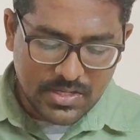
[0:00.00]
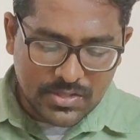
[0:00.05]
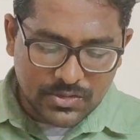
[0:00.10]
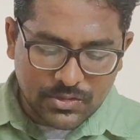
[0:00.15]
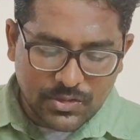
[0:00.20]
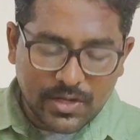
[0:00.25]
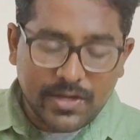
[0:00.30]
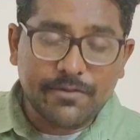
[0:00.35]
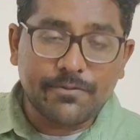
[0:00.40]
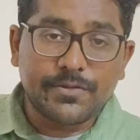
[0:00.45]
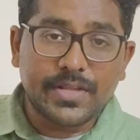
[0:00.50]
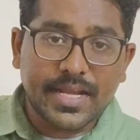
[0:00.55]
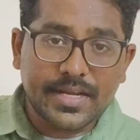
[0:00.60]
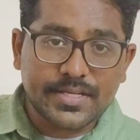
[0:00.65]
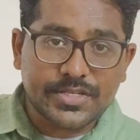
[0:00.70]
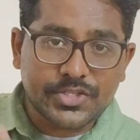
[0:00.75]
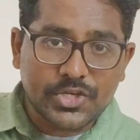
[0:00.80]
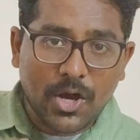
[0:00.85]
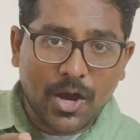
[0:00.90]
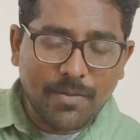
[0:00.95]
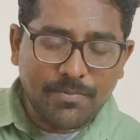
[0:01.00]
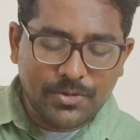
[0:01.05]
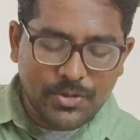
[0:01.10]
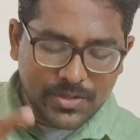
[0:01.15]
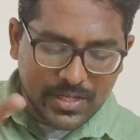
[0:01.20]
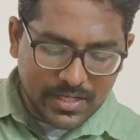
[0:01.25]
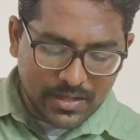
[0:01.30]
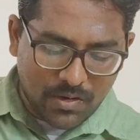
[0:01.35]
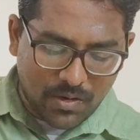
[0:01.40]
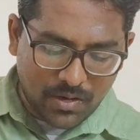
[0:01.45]
So if they stop
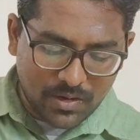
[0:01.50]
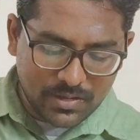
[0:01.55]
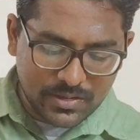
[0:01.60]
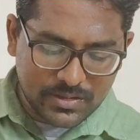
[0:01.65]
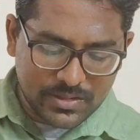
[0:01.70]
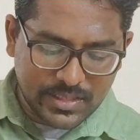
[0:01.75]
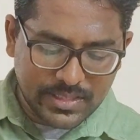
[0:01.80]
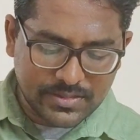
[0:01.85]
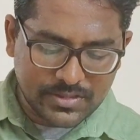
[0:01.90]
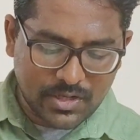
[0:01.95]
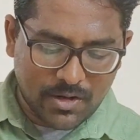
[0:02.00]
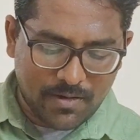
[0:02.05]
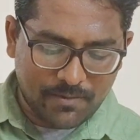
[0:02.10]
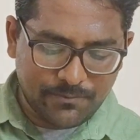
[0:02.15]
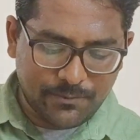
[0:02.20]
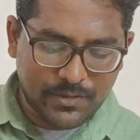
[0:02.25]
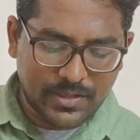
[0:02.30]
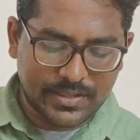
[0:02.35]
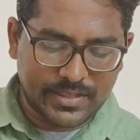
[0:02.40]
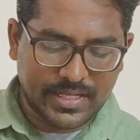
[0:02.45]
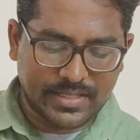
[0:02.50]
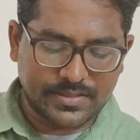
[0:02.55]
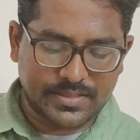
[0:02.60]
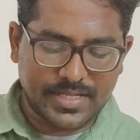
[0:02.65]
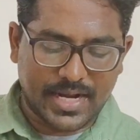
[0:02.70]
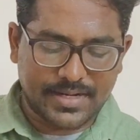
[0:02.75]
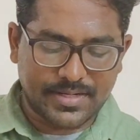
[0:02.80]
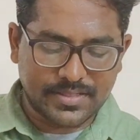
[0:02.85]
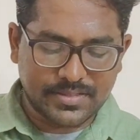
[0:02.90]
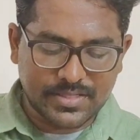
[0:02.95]
doing all these harmful things,
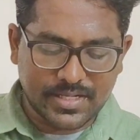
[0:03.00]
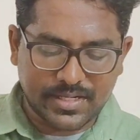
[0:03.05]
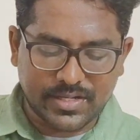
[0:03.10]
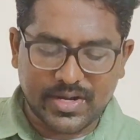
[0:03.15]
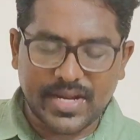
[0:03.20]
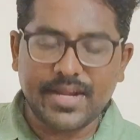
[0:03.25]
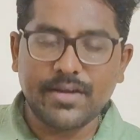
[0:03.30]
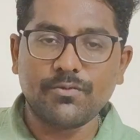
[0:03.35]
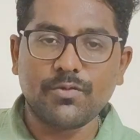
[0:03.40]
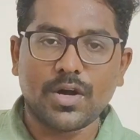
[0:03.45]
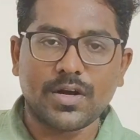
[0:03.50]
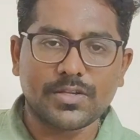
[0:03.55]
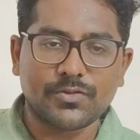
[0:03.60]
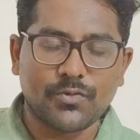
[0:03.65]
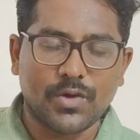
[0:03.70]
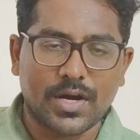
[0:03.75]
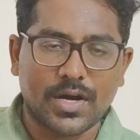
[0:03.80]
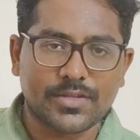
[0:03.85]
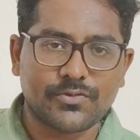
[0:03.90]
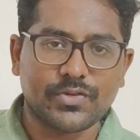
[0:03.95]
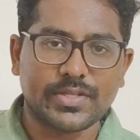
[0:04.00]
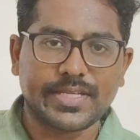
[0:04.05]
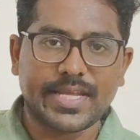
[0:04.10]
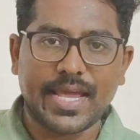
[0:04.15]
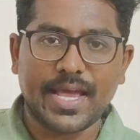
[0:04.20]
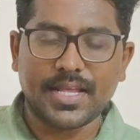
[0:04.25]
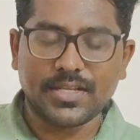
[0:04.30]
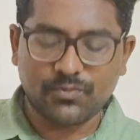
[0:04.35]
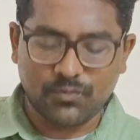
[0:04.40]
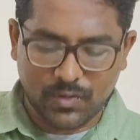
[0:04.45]
that is the green wars, wars with
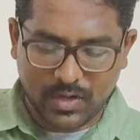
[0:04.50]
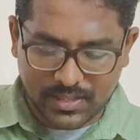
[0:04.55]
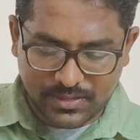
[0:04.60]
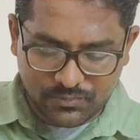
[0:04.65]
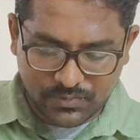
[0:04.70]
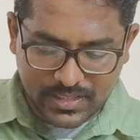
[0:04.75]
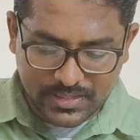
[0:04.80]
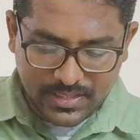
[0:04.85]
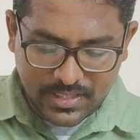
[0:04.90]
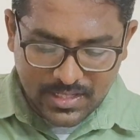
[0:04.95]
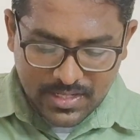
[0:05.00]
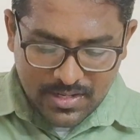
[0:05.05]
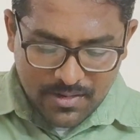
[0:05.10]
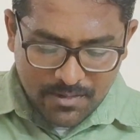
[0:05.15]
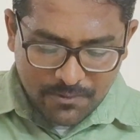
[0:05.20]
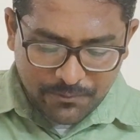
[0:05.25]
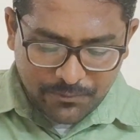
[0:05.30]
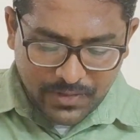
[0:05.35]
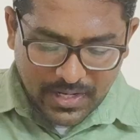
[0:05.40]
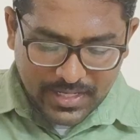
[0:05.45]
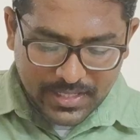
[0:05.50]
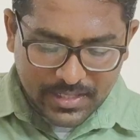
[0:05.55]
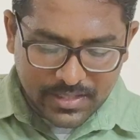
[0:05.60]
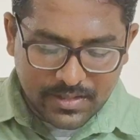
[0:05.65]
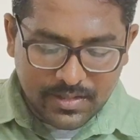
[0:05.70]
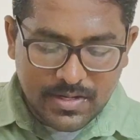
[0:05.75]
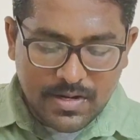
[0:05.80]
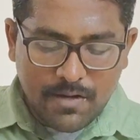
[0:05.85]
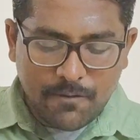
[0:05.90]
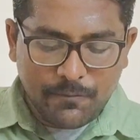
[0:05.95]
gas, wars with
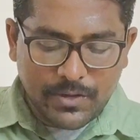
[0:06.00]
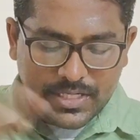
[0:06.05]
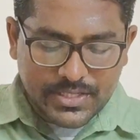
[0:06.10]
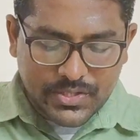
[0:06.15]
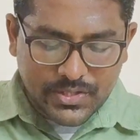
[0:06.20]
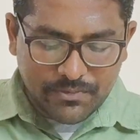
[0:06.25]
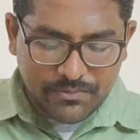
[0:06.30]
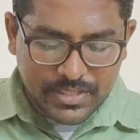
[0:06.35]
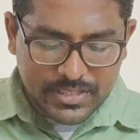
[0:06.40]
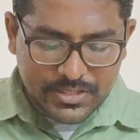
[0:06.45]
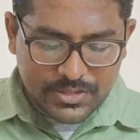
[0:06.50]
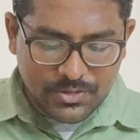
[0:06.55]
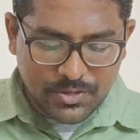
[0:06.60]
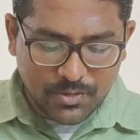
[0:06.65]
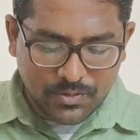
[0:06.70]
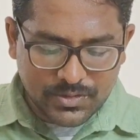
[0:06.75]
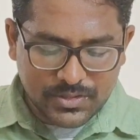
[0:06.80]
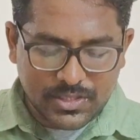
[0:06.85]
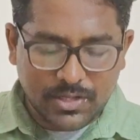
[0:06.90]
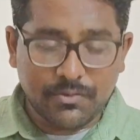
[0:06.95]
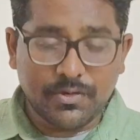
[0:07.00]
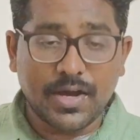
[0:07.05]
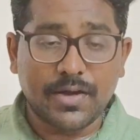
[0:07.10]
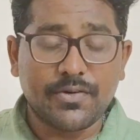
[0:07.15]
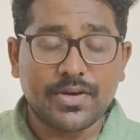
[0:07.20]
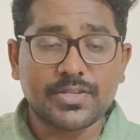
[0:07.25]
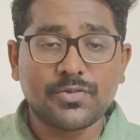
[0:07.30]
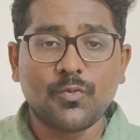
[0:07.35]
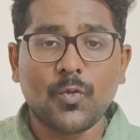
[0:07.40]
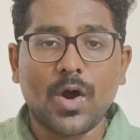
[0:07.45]
fire, victory with no
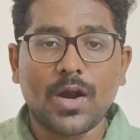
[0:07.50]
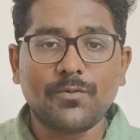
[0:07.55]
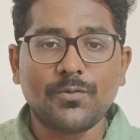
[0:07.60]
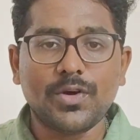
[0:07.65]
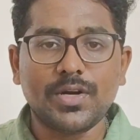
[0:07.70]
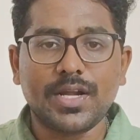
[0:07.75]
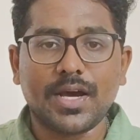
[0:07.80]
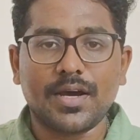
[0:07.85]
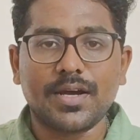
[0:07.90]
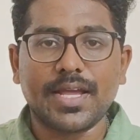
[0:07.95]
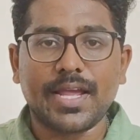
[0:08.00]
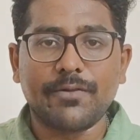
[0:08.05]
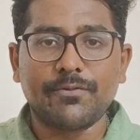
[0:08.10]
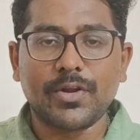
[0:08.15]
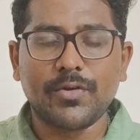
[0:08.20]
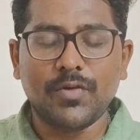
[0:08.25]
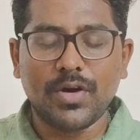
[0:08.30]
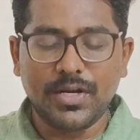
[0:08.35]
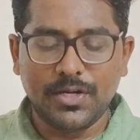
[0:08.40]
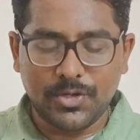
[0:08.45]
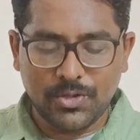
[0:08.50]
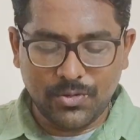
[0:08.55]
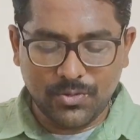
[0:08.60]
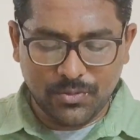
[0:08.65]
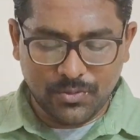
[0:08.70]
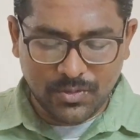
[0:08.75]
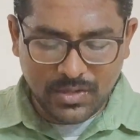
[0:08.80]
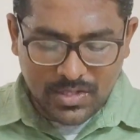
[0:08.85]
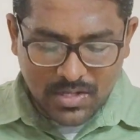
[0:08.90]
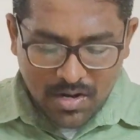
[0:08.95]
survivors, what would everyone
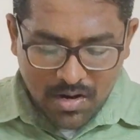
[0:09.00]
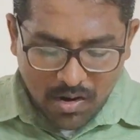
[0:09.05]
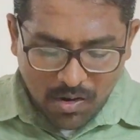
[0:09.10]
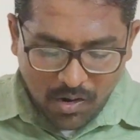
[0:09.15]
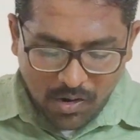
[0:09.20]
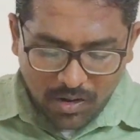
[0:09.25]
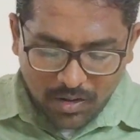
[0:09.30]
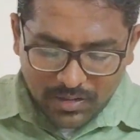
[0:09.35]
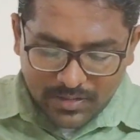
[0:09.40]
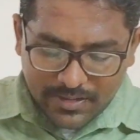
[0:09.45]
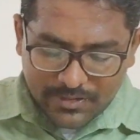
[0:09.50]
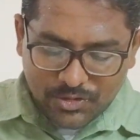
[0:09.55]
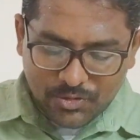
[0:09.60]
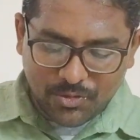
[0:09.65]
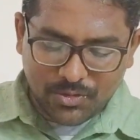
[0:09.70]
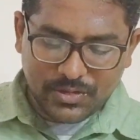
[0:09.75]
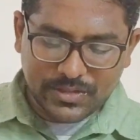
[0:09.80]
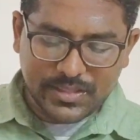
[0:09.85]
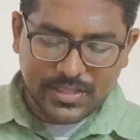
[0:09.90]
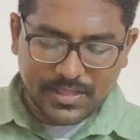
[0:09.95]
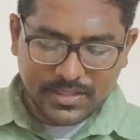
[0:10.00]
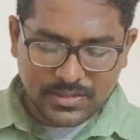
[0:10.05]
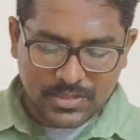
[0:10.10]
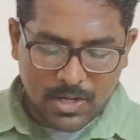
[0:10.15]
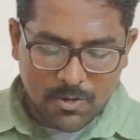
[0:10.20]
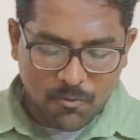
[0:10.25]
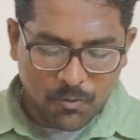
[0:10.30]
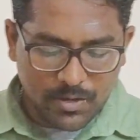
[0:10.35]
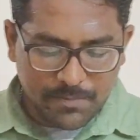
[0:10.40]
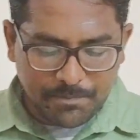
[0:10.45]
do? All the soldiers
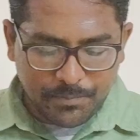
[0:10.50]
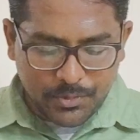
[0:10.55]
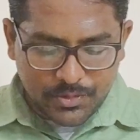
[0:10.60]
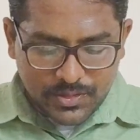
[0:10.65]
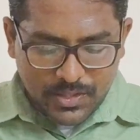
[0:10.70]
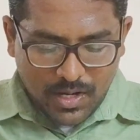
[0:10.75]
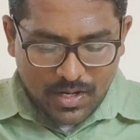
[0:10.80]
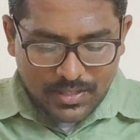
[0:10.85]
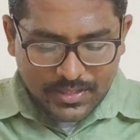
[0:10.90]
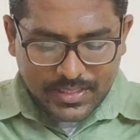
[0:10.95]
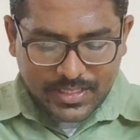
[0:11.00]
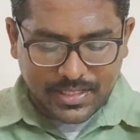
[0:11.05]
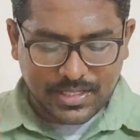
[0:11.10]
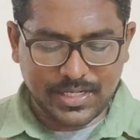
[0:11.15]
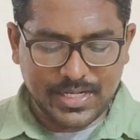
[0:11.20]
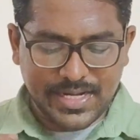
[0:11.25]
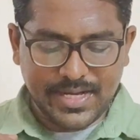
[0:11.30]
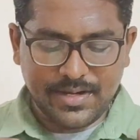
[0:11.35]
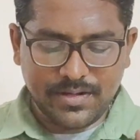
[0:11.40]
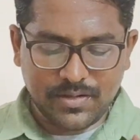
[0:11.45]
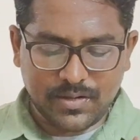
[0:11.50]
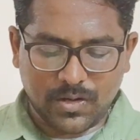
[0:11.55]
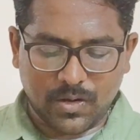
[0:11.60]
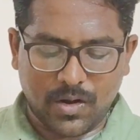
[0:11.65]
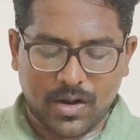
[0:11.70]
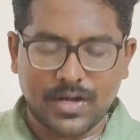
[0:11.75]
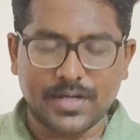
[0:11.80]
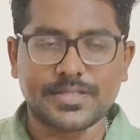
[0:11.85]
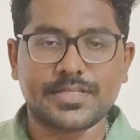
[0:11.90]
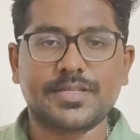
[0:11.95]
would put on clean
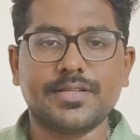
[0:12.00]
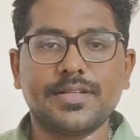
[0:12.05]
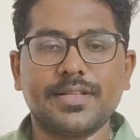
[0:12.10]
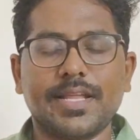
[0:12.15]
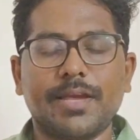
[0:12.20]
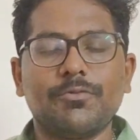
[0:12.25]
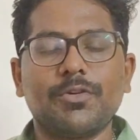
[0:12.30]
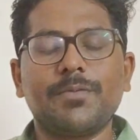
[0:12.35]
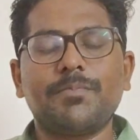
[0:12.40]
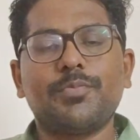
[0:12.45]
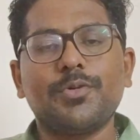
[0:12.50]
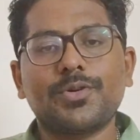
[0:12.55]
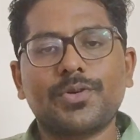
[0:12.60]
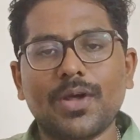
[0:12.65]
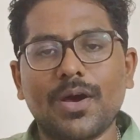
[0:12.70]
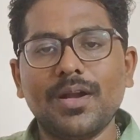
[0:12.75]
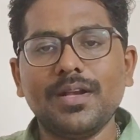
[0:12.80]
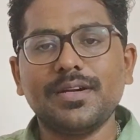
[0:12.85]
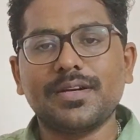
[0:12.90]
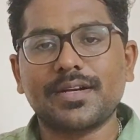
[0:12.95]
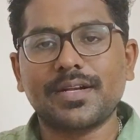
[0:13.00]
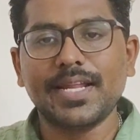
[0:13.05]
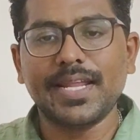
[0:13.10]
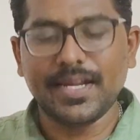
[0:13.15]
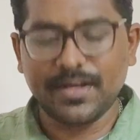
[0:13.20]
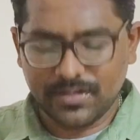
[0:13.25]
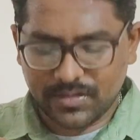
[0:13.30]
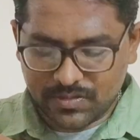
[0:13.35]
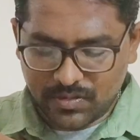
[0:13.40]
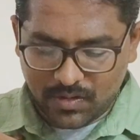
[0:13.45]
clothes. They would put on
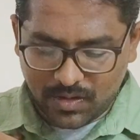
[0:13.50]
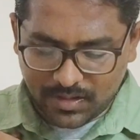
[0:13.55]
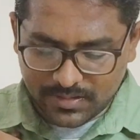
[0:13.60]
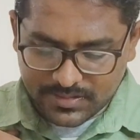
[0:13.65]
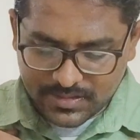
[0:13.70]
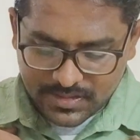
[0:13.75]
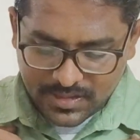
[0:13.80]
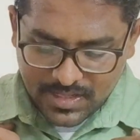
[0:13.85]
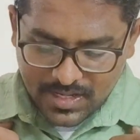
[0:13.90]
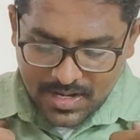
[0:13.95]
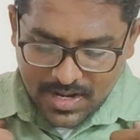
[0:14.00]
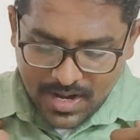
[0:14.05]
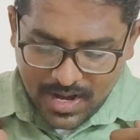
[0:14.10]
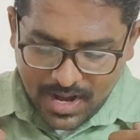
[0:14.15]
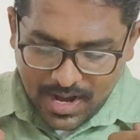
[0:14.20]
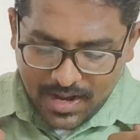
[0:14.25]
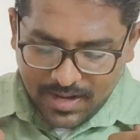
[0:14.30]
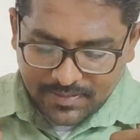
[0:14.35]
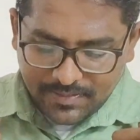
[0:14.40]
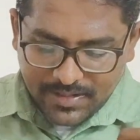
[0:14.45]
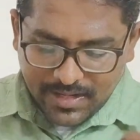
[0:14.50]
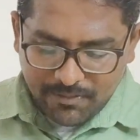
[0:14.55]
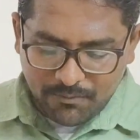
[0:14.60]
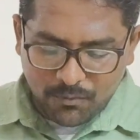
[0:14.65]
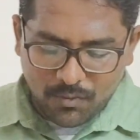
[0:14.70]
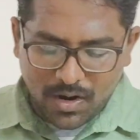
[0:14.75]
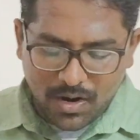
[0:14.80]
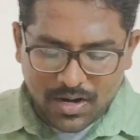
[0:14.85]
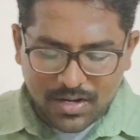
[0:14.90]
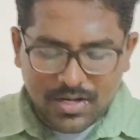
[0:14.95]
clean clothes and they
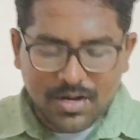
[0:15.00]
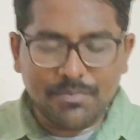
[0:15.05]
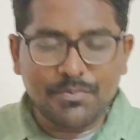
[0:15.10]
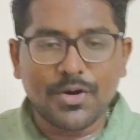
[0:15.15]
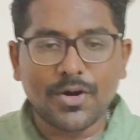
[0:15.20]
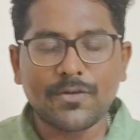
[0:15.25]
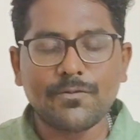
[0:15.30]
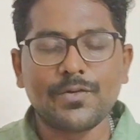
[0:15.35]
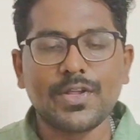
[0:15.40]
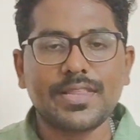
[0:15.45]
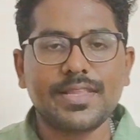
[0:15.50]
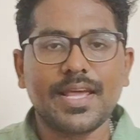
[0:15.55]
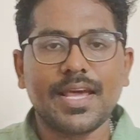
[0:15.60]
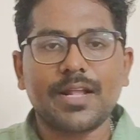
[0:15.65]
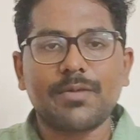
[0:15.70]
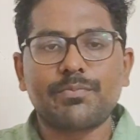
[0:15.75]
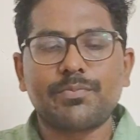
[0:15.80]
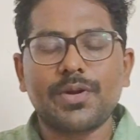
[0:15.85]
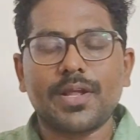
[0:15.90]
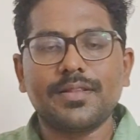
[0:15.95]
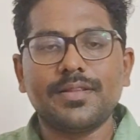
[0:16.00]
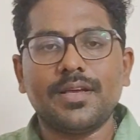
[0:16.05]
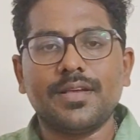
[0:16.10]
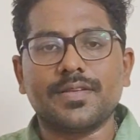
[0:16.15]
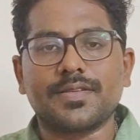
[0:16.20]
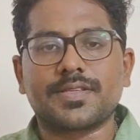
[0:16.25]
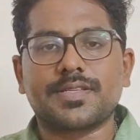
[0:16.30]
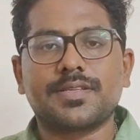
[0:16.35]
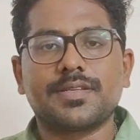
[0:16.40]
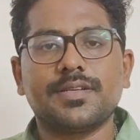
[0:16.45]
walk about with their
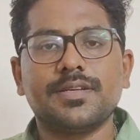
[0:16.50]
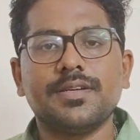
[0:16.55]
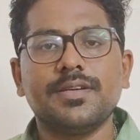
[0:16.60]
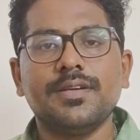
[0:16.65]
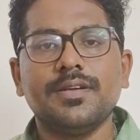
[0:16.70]
brothers.